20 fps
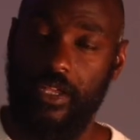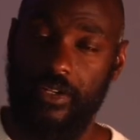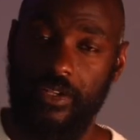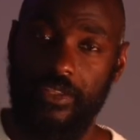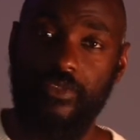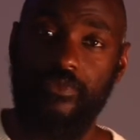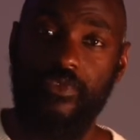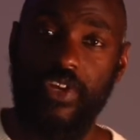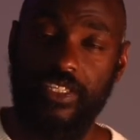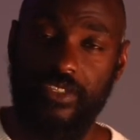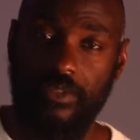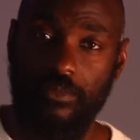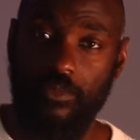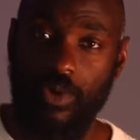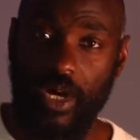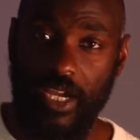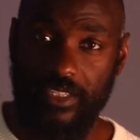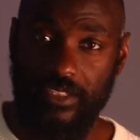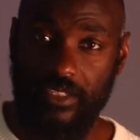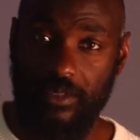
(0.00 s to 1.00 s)
Another reason
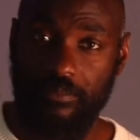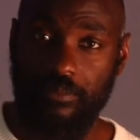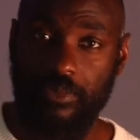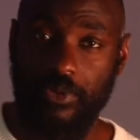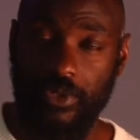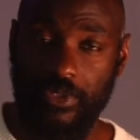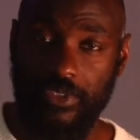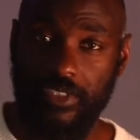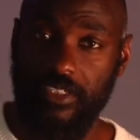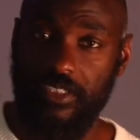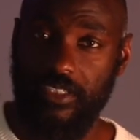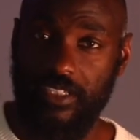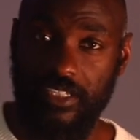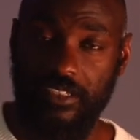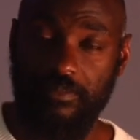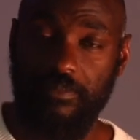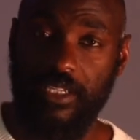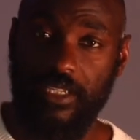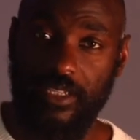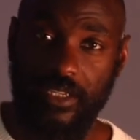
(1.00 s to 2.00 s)
why it's important
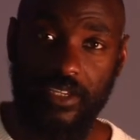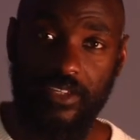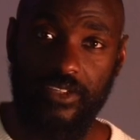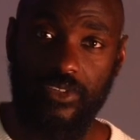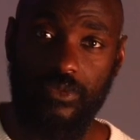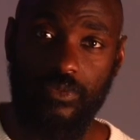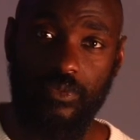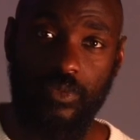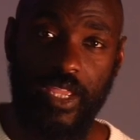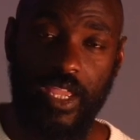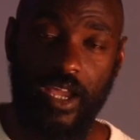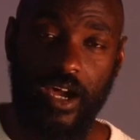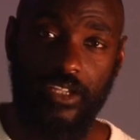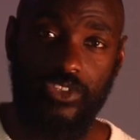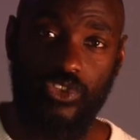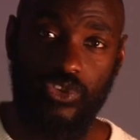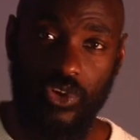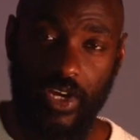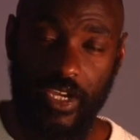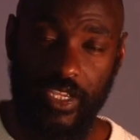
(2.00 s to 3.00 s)
is because we are
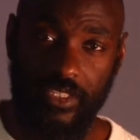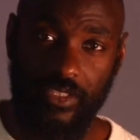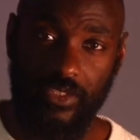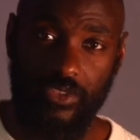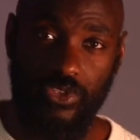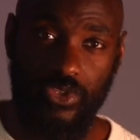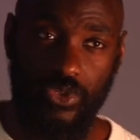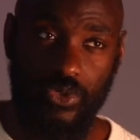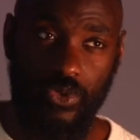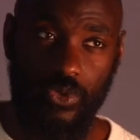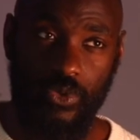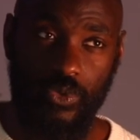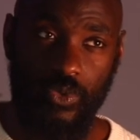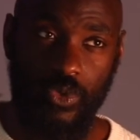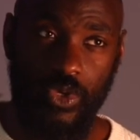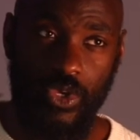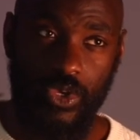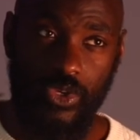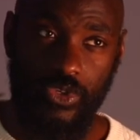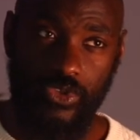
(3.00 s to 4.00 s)
trying to
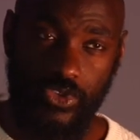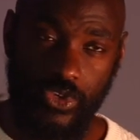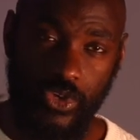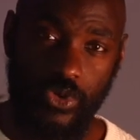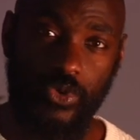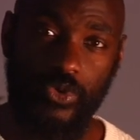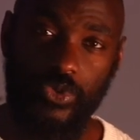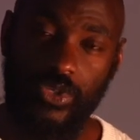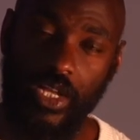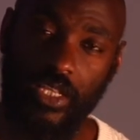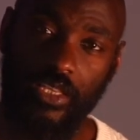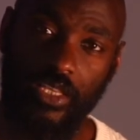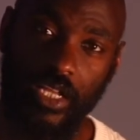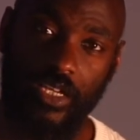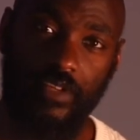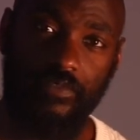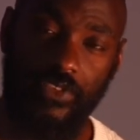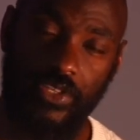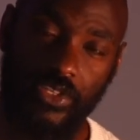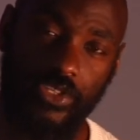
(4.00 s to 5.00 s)
use a
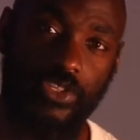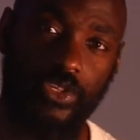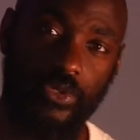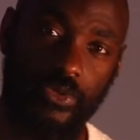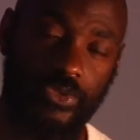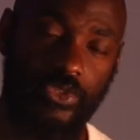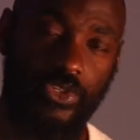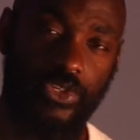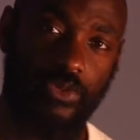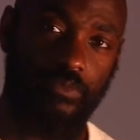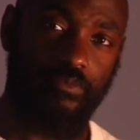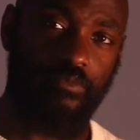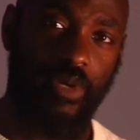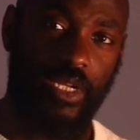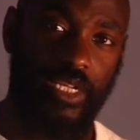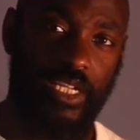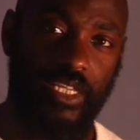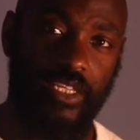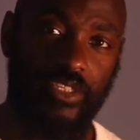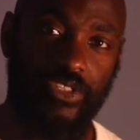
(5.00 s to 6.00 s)
lot of the YouTube
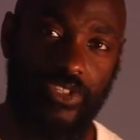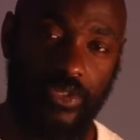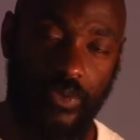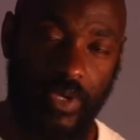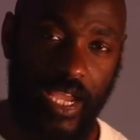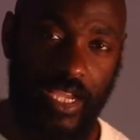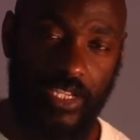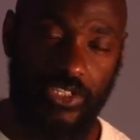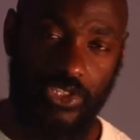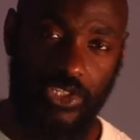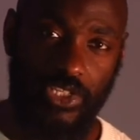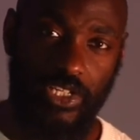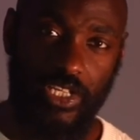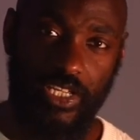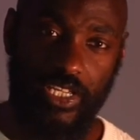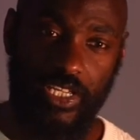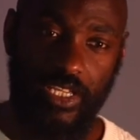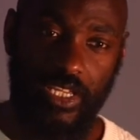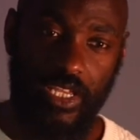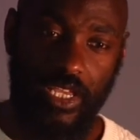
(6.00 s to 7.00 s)
money to
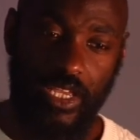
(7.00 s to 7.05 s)
actually